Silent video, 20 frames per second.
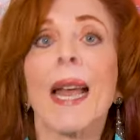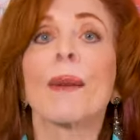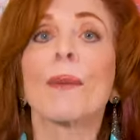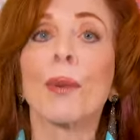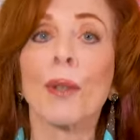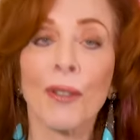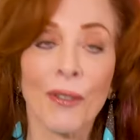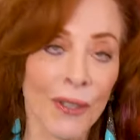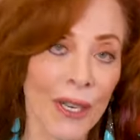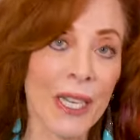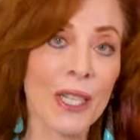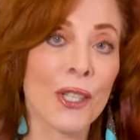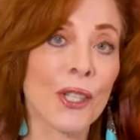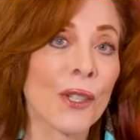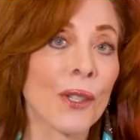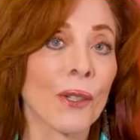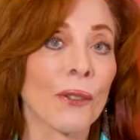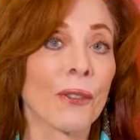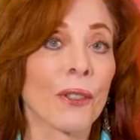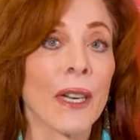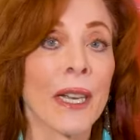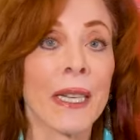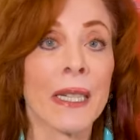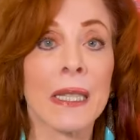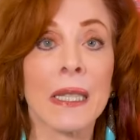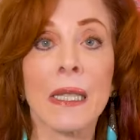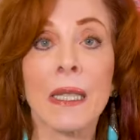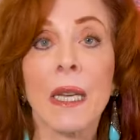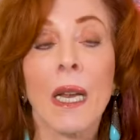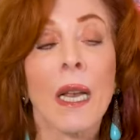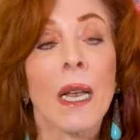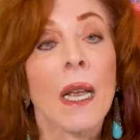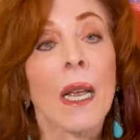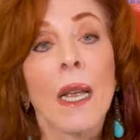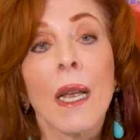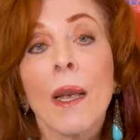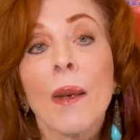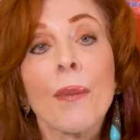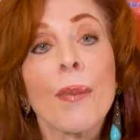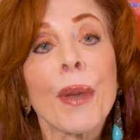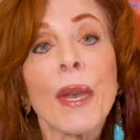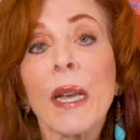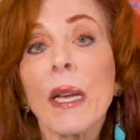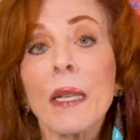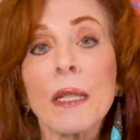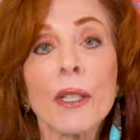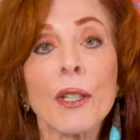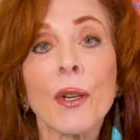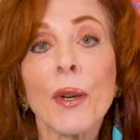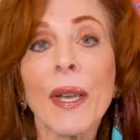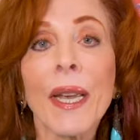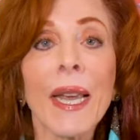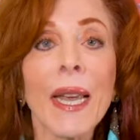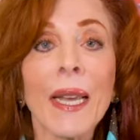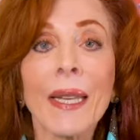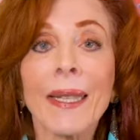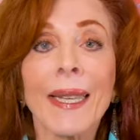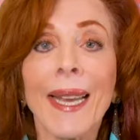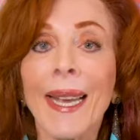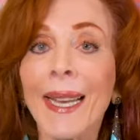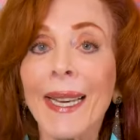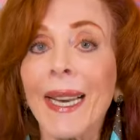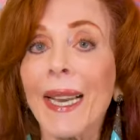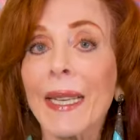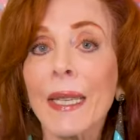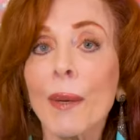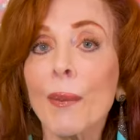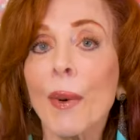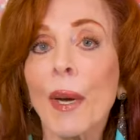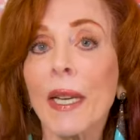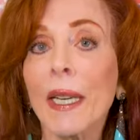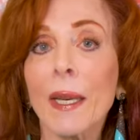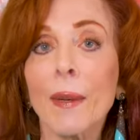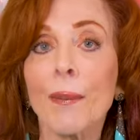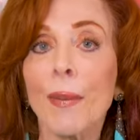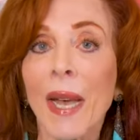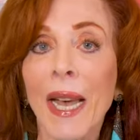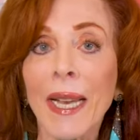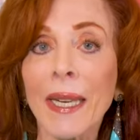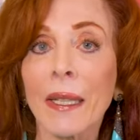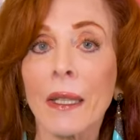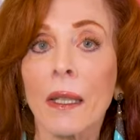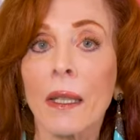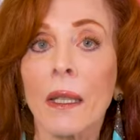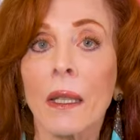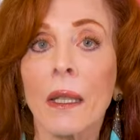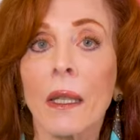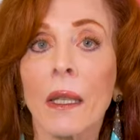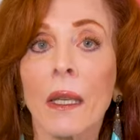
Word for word: and professional friends because you can't get anybody better.